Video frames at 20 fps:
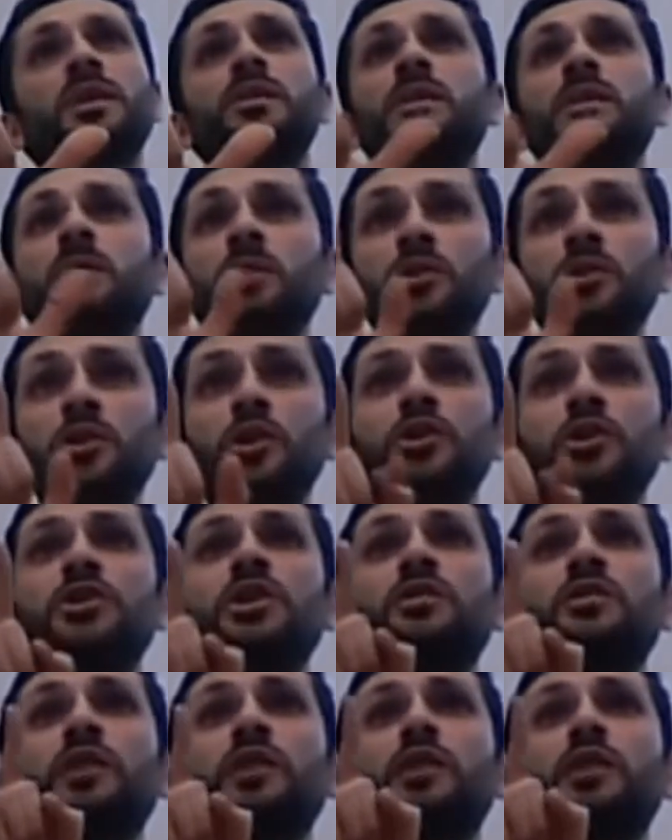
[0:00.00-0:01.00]
The
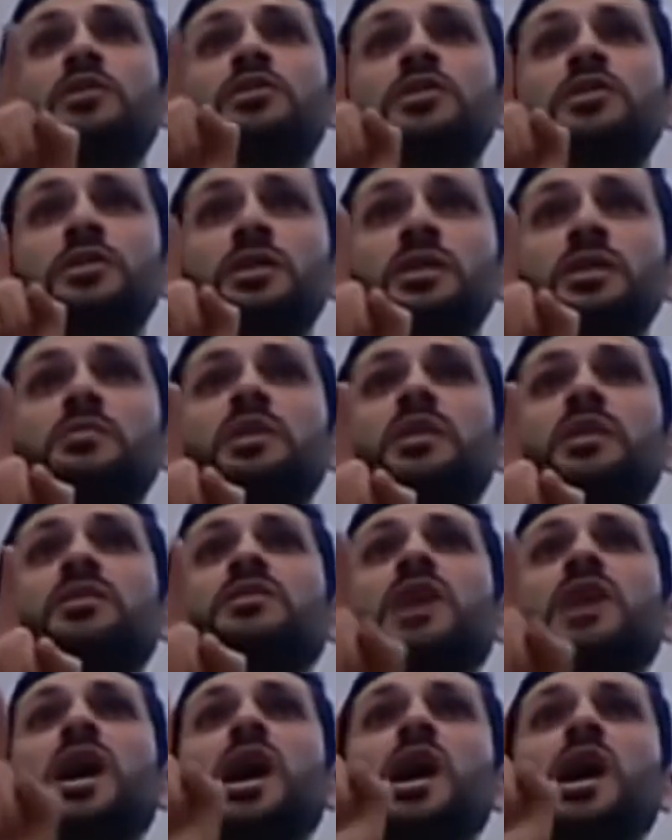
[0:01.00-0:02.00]
majority of our Sunni brothers
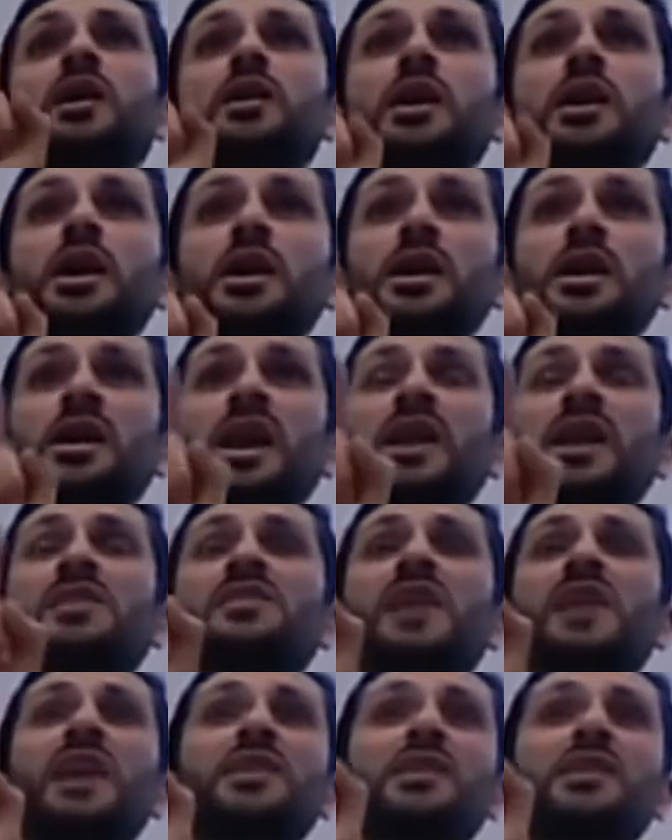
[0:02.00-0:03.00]
are nice
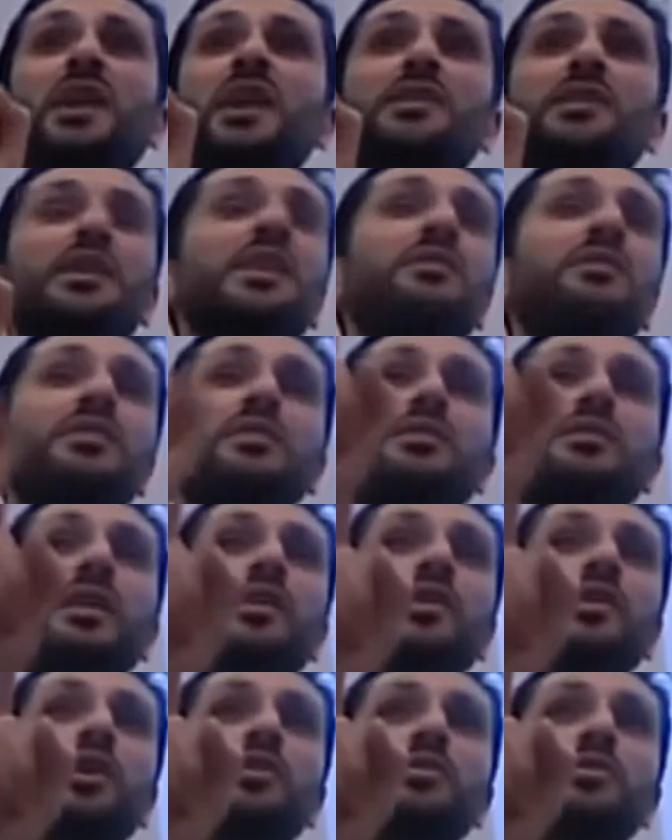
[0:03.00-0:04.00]
and kind. Even if they
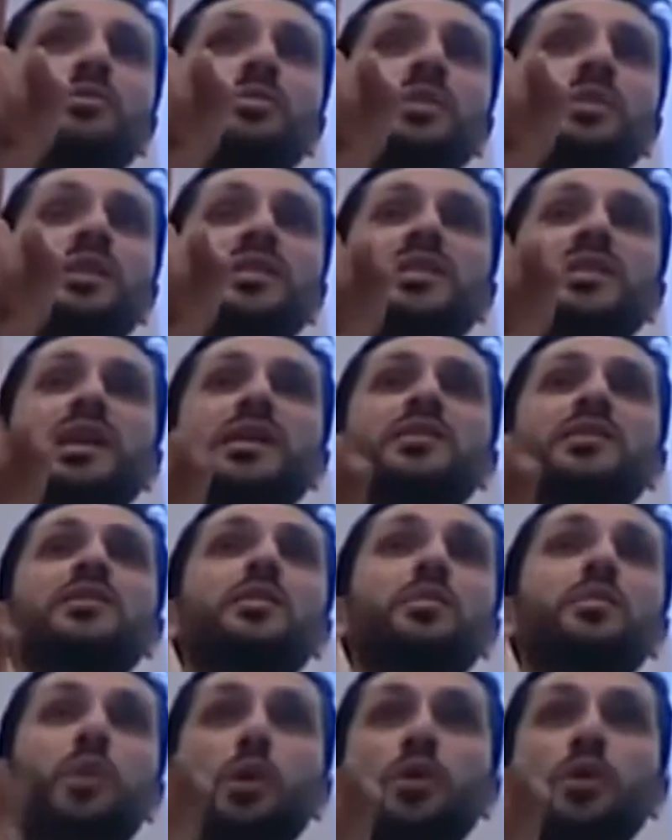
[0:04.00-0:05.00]
don't necessarily
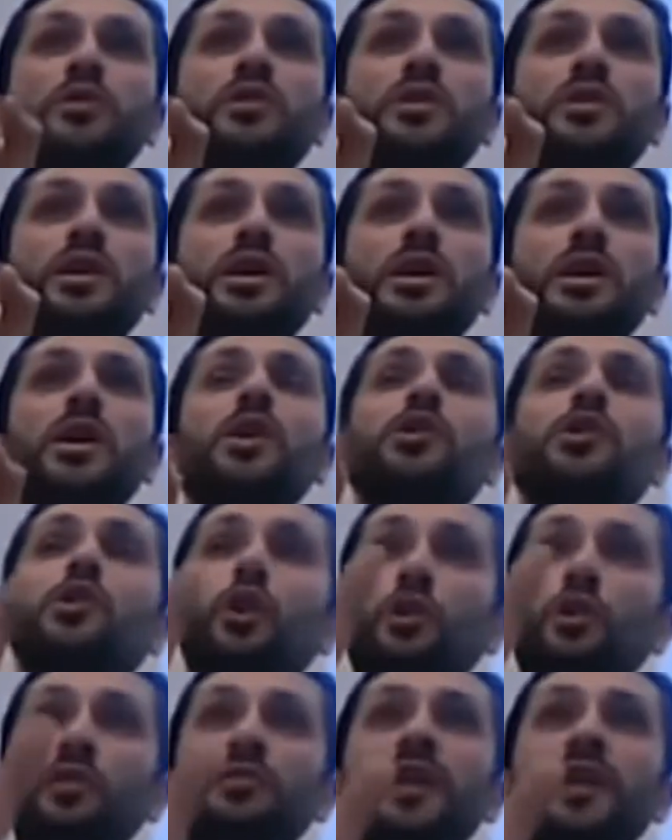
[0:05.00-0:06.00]
support
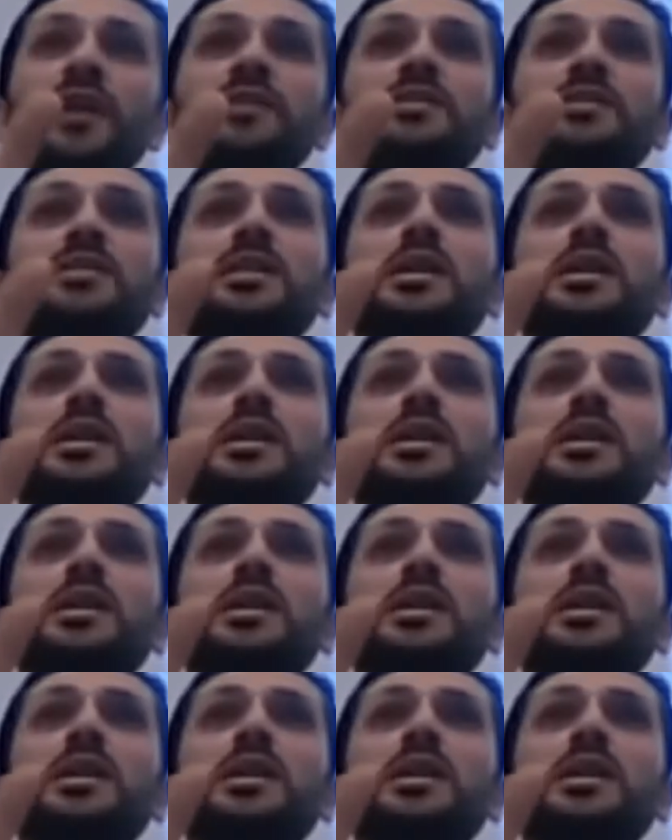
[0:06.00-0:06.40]
your event,